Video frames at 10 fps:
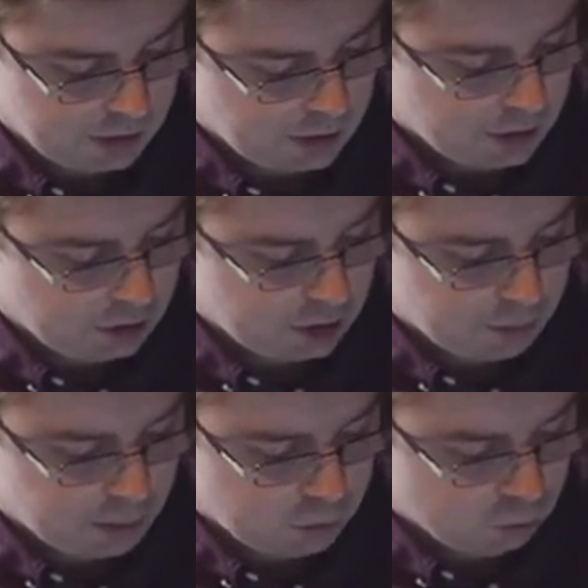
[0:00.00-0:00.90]
His
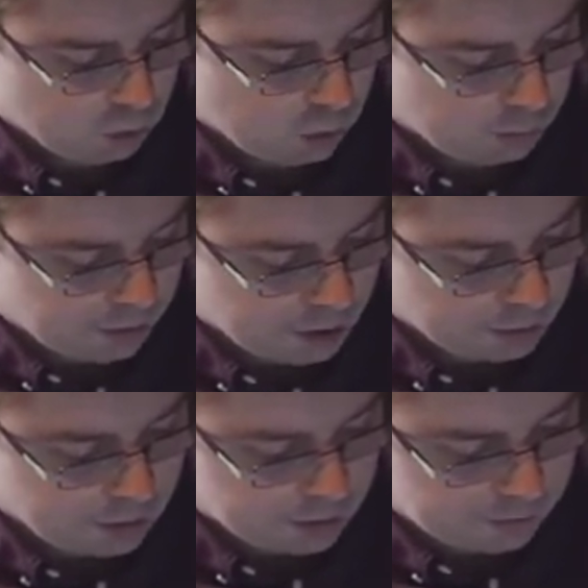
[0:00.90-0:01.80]
stomach was raw with
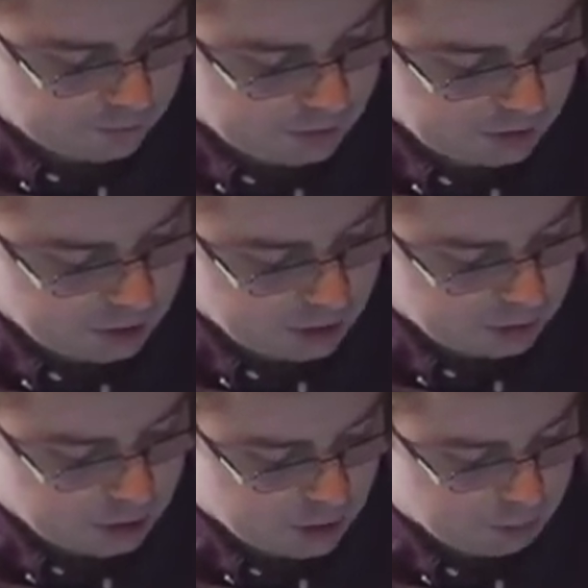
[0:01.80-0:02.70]
hunger, his tongue
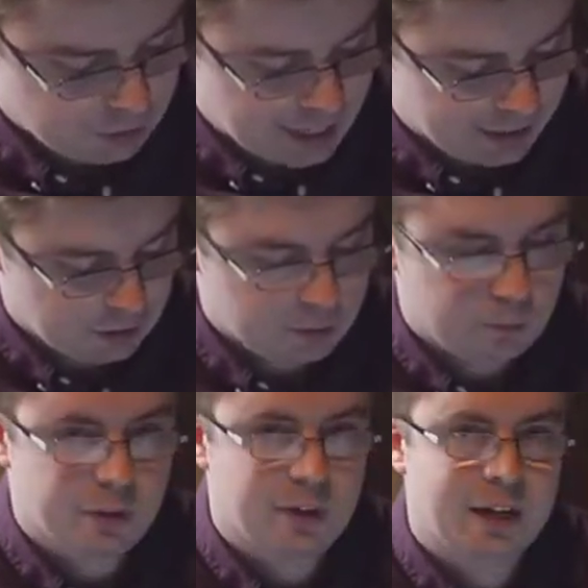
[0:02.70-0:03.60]
turned black
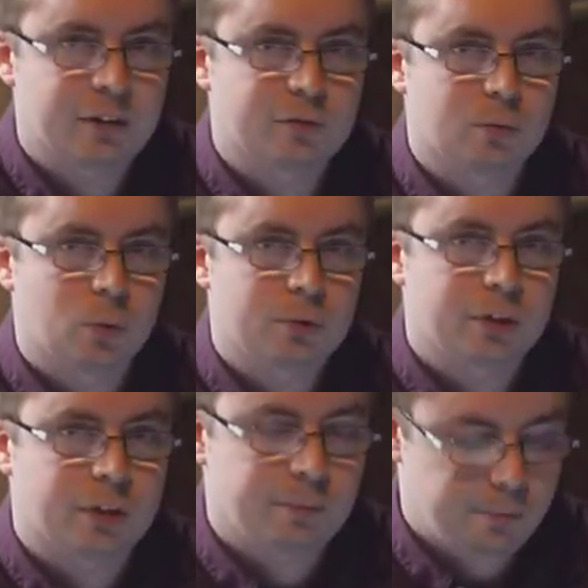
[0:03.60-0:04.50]
with lack of water.